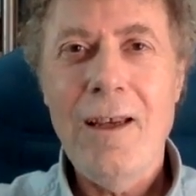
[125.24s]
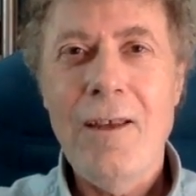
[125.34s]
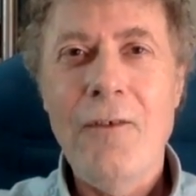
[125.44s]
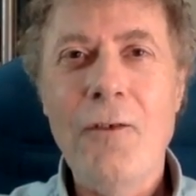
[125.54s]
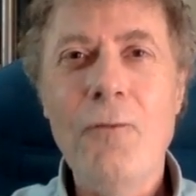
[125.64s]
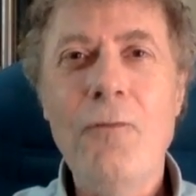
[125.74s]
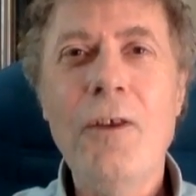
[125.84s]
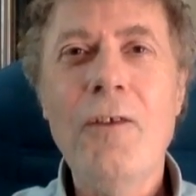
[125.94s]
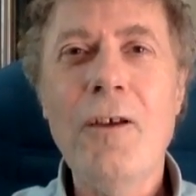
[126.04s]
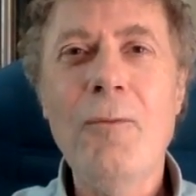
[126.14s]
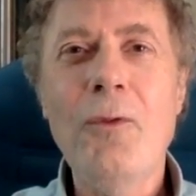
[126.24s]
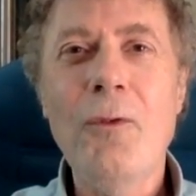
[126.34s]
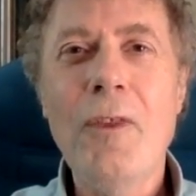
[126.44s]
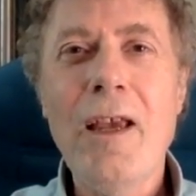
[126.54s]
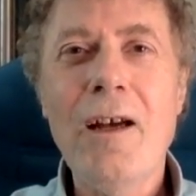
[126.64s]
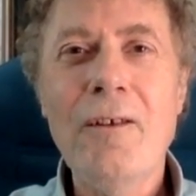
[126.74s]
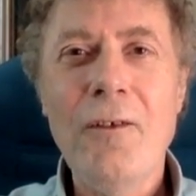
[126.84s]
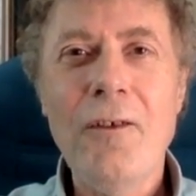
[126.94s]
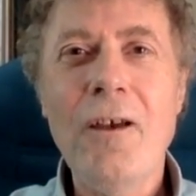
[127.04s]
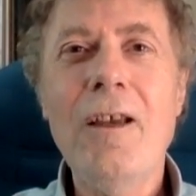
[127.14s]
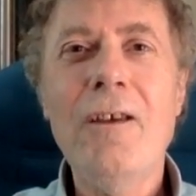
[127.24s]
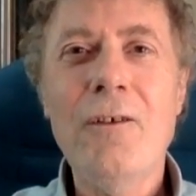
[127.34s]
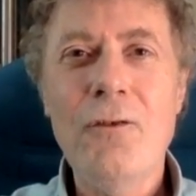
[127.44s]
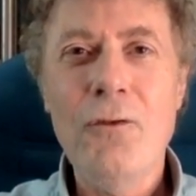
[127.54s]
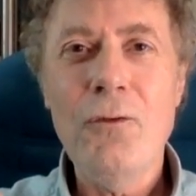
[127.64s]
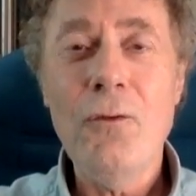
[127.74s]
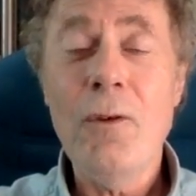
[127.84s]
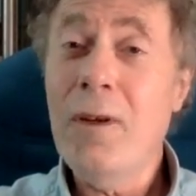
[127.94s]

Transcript: So, for example, they are designed to,